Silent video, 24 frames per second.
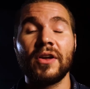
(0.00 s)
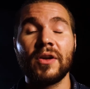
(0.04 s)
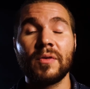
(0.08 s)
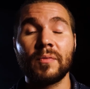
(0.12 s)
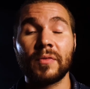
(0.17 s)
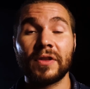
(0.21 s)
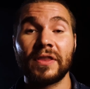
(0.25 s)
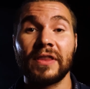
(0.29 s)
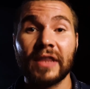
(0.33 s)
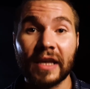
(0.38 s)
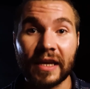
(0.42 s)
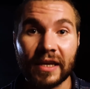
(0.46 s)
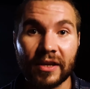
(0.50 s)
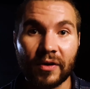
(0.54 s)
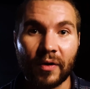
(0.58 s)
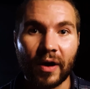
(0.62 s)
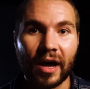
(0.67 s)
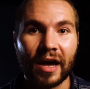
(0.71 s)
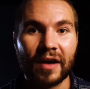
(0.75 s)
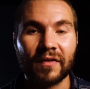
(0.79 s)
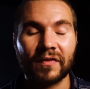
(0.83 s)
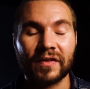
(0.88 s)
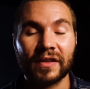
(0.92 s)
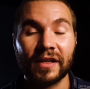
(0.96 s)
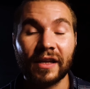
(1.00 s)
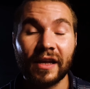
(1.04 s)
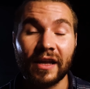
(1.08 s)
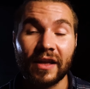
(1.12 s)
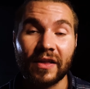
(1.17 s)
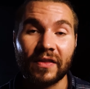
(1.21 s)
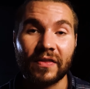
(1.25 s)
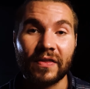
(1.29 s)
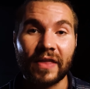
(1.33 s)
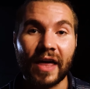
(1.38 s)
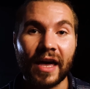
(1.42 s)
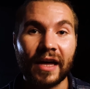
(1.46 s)
But there you have it.
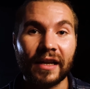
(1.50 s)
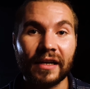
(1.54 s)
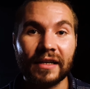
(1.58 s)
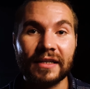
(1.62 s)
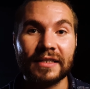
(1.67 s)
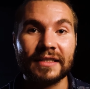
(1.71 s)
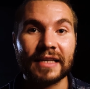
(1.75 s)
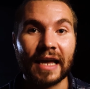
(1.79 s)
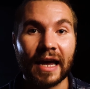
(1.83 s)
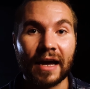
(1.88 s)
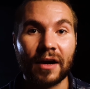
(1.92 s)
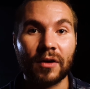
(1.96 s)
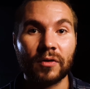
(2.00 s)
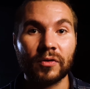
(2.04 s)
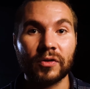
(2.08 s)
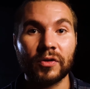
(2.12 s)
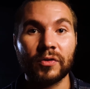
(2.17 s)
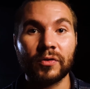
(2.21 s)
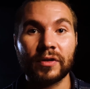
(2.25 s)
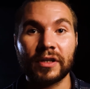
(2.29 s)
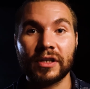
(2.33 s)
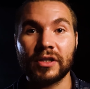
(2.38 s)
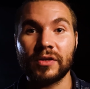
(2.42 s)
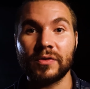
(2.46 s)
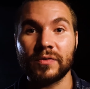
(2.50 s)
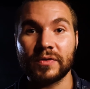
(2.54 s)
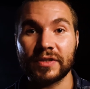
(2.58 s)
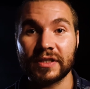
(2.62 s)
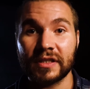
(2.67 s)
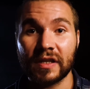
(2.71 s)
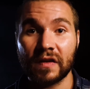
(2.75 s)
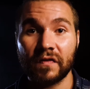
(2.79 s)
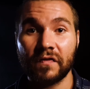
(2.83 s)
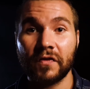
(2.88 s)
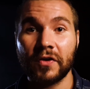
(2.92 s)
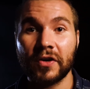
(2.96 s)
That is how you can use
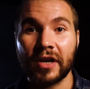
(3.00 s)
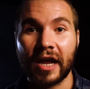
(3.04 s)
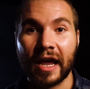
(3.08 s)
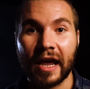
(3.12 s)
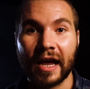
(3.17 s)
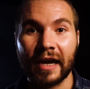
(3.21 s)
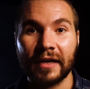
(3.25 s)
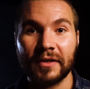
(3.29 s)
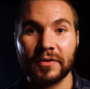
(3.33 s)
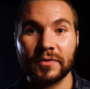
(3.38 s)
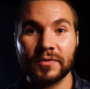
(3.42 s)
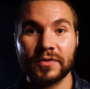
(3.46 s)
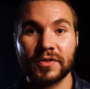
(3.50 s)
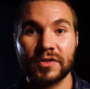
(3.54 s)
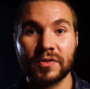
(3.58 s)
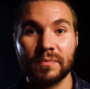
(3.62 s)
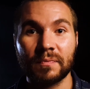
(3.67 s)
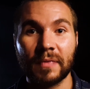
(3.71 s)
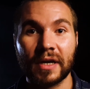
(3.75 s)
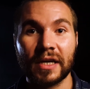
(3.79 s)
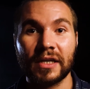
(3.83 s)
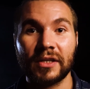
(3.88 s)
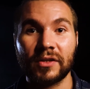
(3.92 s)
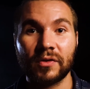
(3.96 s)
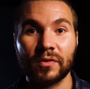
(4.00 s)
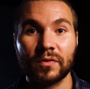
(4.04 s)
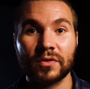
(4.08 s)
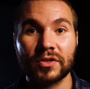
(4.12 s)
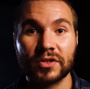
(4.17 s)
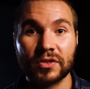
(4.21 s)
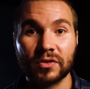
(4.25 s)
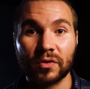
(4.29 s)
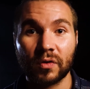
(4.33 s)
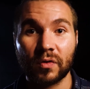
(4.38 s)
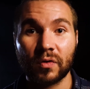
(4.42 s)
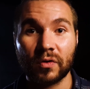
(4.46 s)
different angles to make your
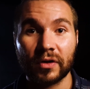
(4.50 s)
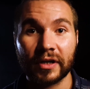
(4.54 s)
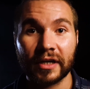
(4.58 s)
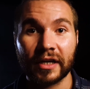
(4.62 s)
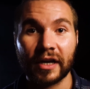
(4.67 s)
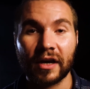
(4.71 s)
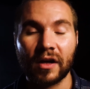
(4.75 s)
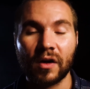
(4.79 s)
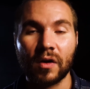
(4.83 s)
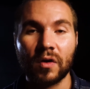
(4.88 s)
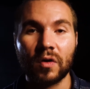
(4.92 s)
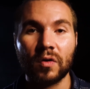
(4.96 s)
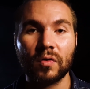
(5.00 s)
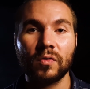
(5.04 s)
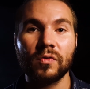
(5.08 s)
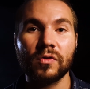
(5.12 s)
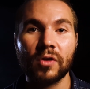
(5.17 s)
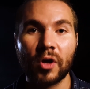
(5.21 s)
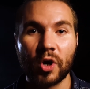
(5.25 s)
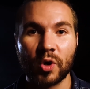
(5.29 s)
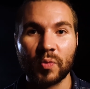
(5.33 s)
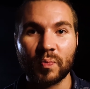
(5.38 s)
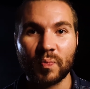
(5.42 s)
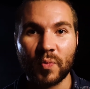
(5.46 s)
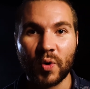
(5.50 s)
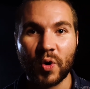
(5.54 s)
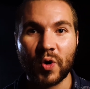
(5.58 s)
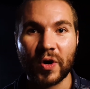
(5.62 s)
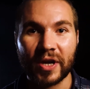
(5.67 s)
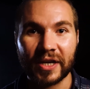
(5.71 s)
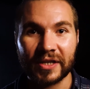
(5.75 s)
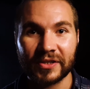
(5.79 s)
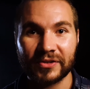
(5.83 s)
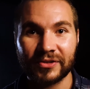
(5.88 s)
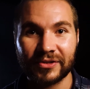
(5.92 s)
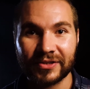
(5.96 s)
story a whole lot more
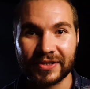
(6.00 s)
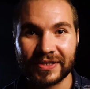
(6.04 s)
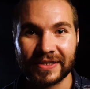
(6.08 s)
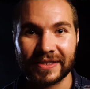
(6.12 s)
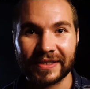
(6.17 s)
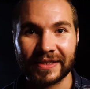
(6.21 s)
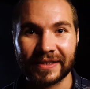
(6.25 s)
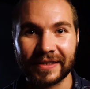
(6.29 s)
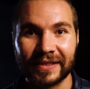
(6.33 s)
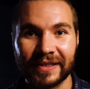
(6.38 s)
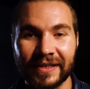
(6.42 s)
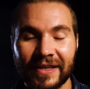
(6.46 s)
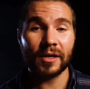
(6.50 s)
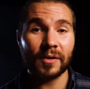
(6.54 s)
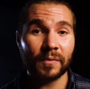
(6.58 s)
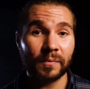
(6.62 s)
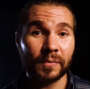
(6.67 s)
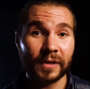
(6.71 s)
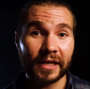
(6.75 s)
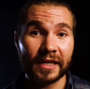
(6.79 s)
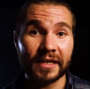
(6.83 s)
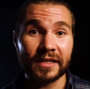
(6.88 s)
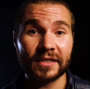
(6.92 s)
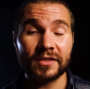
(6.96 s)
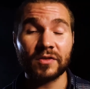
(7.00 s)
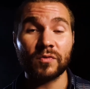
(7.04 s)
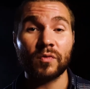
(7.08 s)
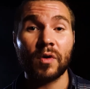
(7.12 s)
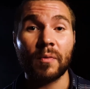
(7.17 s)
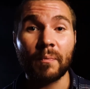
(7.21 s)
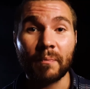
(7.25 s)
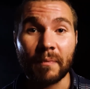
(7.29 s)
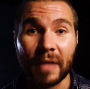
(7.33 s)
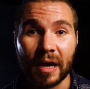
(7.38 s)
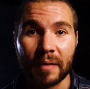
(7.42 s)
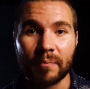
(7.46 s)
interesting. Please
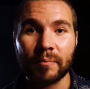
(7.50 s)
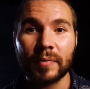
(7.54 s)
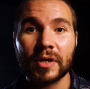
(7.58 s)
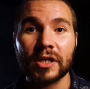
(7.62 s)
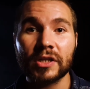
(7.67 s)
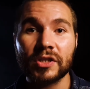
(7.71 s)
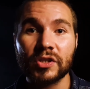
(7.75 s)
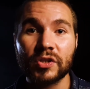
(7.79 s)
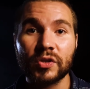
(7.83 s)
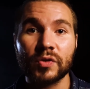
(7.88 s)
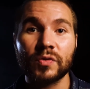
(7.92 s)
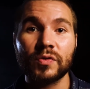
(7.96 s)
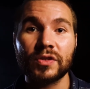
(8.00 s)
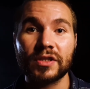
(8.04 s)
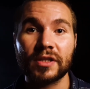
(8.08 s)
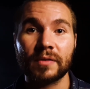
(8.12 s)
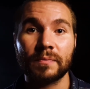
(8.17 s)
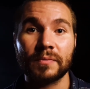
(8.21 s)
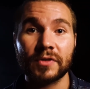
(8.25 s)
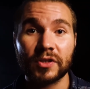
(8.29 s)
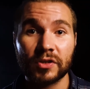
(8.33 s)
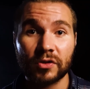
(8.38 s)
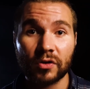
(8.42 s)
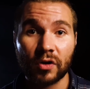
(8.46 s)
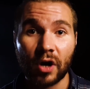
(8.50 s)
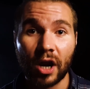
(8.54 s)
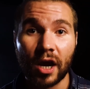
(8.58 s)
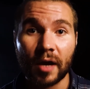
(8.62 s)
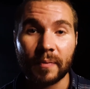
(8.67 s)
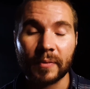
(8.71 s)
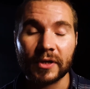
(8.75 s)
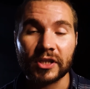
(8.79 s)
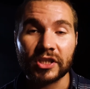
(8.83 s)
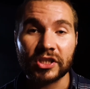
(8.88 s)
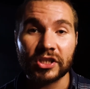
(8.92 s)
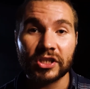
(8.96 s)
remember to subscribe
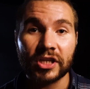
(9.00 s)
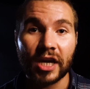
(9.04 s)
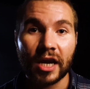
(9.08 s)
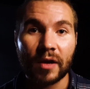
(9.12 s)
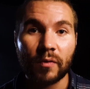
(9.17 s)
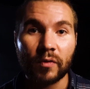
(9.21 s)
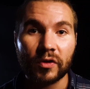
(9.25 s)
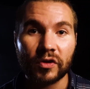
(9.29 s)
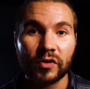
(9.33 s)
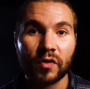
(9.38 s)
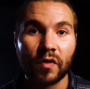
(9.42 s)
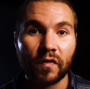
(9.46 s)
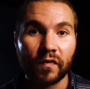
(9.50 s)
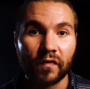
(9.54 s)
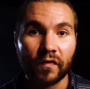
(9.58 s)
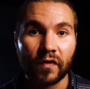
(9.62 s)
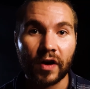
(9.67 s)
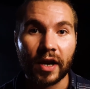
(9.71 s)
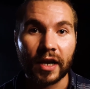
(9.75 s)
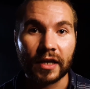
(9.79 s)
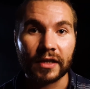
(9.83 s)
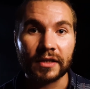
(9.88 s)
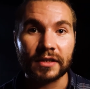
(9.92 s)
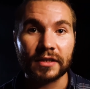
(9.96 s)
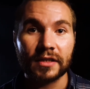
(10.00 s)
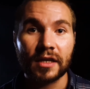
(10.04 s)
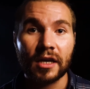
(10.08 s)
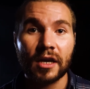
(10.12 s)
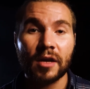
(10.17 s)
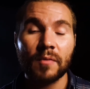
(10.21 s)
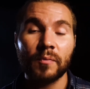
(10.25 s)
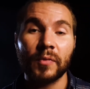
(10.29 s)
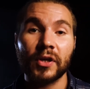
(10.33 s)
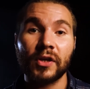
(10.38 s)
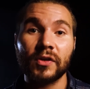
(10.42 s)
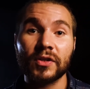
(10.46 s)
and share with your friends,
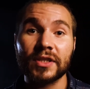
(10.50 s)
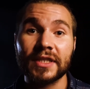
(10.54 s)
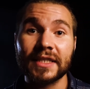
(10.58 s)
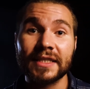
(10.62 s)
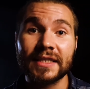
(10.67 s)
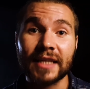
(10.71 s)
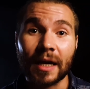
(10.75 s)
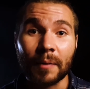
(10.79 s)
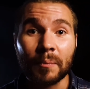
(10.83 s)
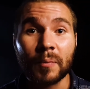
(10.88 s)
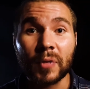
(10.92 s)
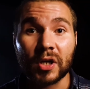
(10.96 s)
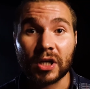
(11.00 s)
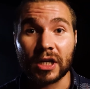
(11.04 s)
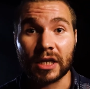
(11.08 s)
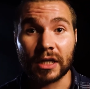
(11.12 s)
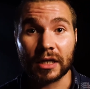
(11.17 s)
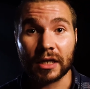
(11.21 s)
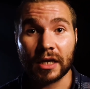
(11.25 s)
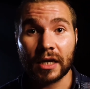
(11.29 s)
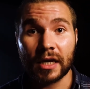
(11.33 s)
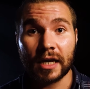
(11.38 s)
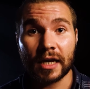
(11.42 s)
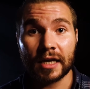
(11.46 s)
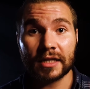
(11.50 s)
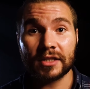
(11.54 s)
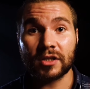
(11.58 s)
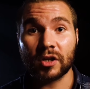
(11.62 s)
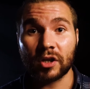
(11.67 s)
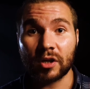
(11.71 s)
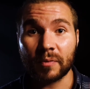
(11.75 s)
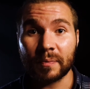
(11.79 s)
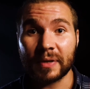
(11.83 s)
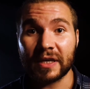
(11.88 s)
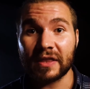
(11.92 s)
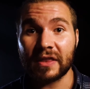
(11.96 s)
because somebody is going
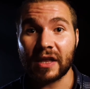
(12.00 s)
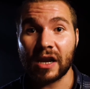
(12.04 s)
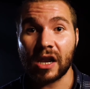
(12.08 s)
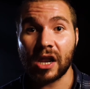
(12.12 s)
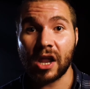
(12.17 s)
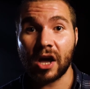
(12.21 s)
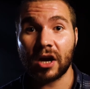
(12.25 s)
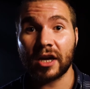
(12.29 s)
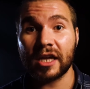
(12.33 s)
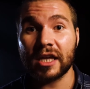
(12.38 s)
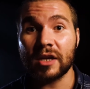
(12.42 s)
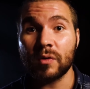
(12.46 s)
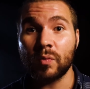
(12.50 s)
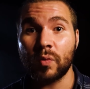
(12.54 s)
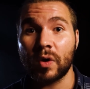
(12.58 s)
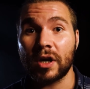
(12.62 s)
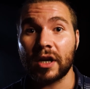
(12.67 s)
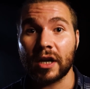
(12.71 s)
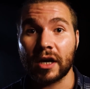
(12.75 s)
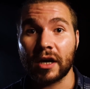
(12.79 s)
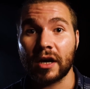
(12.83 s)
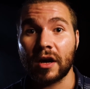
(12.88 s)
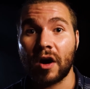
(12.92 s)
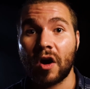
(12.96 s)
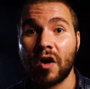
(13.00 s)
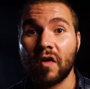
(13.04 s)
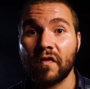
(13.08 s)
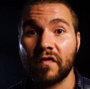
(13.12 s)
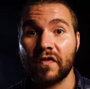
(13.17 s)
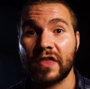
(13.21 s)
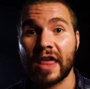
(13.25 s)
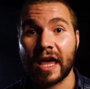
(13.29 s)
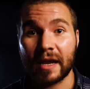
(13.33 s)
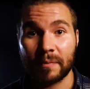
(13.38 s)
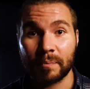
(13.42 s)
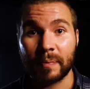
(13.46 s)
to be the lucky winner of
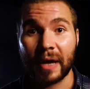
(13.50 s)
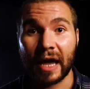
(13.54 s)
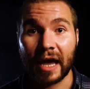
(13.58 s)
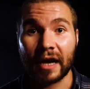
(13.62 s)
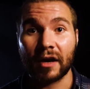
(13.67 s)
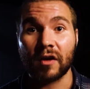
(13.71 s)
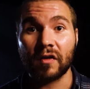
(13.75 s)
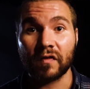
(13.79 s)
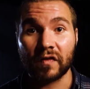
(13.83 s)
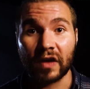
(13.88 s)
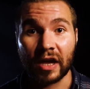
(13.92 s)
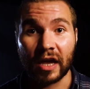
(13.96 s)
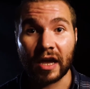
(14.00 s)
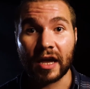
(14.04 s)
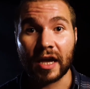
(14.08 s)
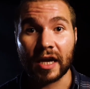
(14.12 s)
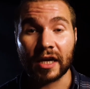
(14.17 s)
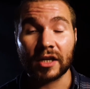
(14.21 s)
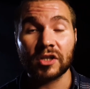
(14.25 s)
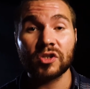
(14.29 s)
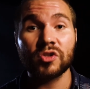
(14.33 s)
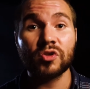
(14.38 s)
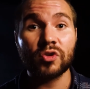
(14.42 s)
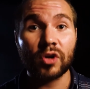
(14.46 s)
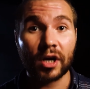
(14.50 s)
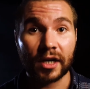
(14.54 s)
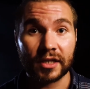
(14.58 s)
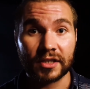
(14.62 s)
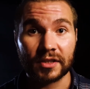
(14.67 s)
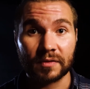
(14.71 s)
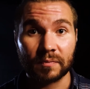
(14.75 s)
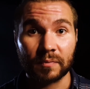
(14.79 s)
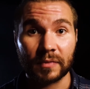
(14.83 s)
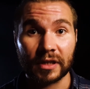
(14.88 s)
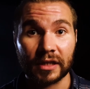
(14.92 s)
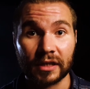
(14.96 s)
that bag of hair.
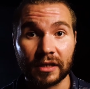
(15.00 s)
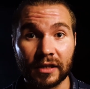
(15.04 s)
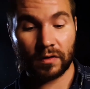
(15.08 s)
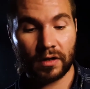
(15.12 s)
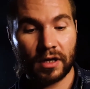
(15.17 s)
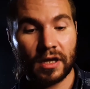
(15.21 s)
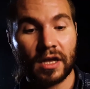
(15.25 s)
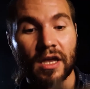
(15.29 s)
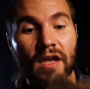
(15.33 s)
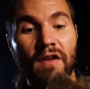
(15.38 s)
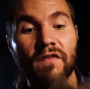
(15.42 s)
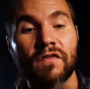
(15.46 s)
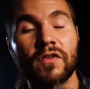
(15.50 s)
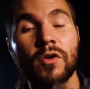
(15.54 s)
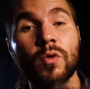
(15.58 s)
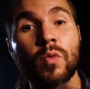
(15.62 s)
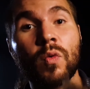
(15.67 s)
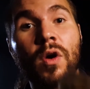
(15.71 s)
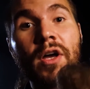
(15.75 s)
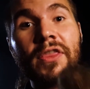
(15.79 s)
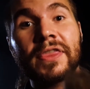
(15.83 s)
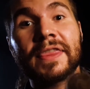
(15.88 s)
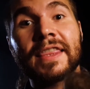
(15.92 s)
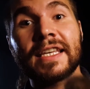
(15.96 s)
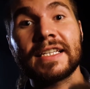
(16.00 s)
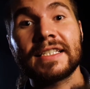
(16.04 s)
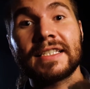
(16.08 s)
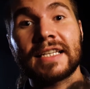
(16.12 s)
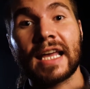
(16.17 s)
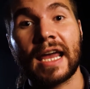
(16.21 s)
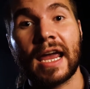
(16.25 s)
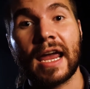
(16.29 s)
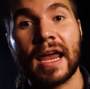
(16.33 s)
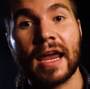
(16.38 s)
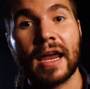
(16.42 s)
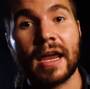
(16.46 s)
Trust me. If you want this
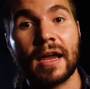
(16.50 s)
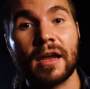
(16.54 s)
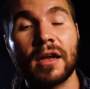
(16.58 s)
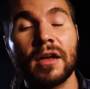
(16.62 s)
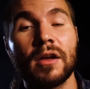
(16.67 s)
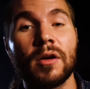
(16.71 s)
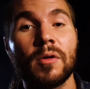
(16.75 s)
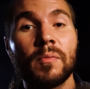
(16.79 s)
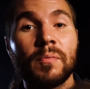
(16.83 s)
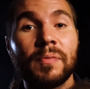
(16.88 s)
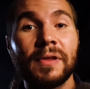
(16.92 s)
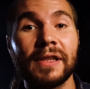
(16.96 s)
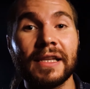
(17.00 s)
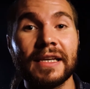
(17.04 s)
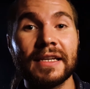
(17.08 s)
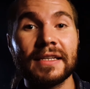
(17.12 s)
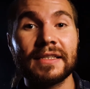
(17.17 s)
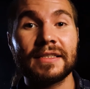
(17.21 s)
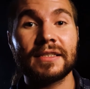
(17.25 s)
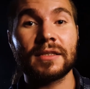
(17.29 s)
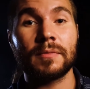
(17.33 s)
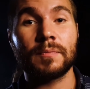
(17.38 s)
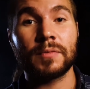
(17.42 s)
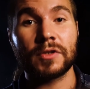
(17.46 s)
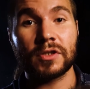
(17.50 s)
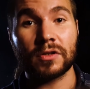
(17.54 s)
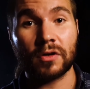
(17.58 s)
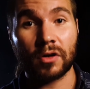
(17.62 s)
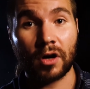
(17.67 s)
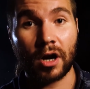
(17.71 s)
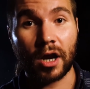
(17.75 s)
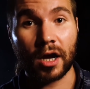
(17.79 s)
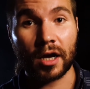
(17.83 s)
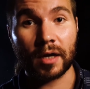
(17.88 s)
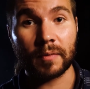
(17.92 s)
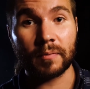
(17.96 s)
hair, please
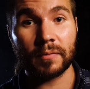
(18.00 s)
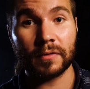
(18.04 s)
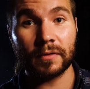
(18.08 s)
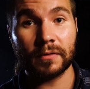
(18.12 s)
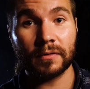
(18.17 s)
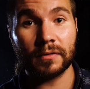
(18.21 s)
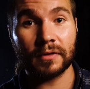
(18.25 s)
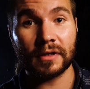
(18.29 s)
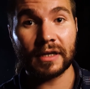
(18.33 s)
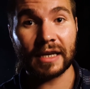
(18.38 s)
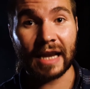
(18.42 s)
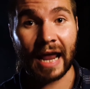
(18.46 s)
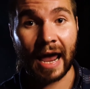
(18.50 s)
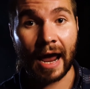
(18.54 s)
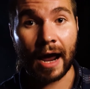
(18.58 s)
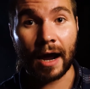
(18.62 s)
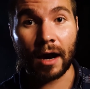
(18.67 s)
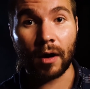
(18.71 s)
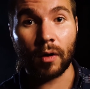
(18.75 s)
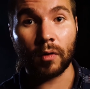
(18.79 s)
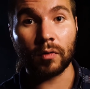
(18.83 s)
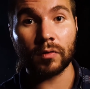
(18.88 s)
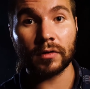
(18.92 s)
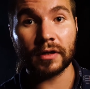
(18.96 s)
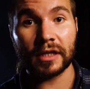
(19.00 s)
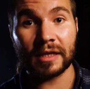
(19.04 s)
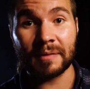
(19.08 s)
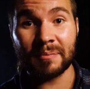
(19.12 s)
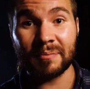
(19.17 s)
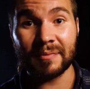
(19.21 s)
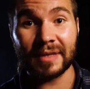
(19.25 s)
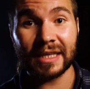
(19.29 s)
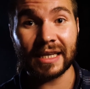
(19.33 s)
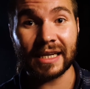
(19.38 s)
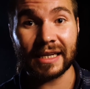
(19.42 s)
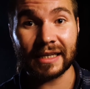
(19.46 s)
subscribe now,
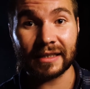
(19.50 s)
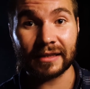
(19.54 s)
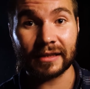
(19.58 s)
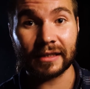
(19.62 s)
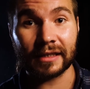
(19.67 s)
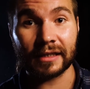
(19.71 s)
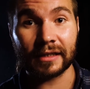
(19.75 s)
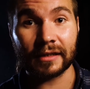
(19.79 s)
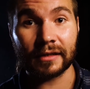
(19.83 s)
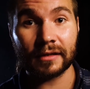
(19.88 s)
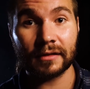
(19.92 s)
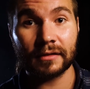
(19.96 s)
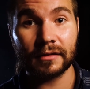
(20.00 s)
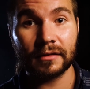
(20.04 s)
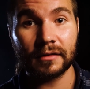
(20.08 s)
immediately.